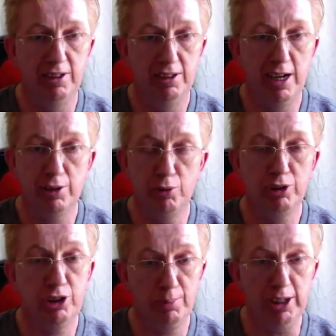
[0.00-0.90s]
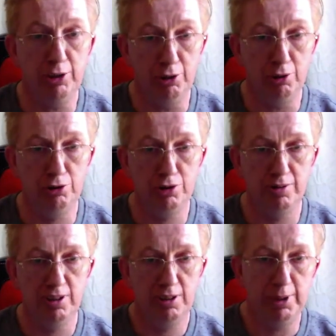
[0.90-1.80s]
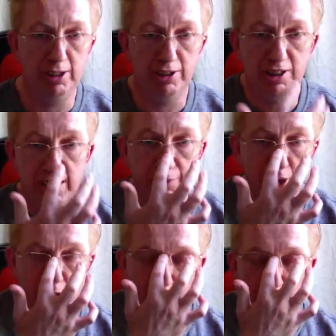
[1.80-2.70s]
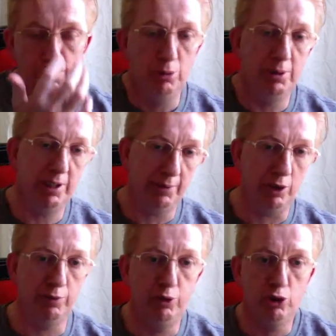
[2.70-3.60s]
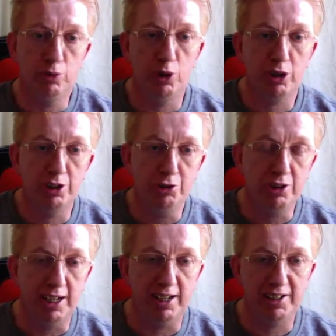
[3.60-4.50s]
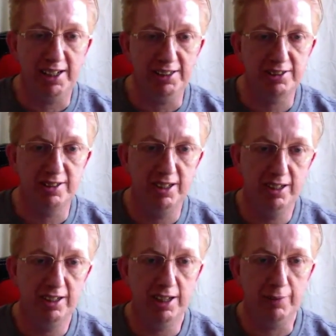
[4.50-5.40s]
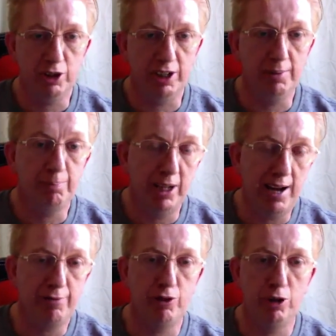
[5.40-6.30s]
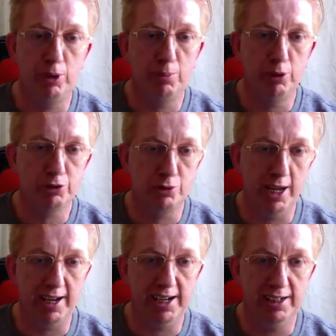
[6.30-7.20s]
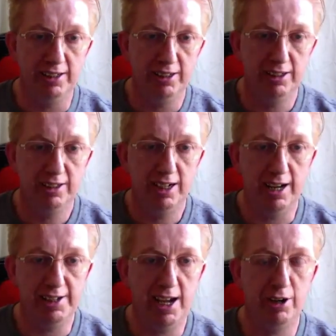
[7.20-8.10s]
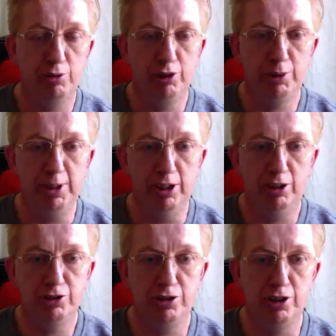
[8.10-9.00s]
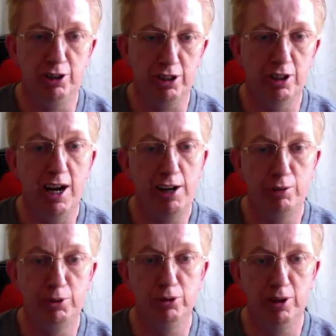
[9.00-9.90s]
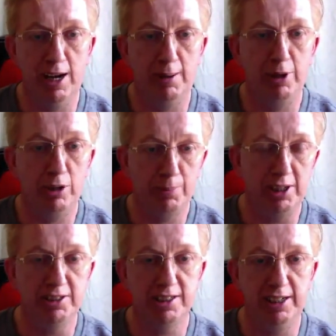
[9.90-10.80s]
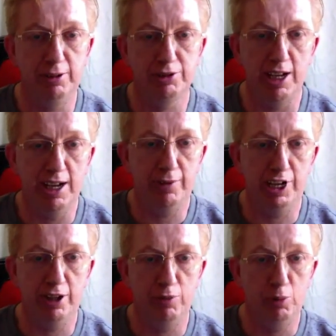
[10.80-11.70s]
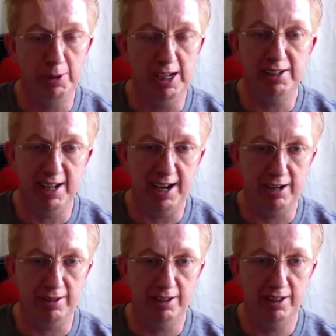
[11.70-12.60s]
They're going to be huge because they've got, at the moment, they've got 4 working utilities. They've got a platform almost ready, and they are going to be launching in our cryo program. Their pre-sales, everything will be in there.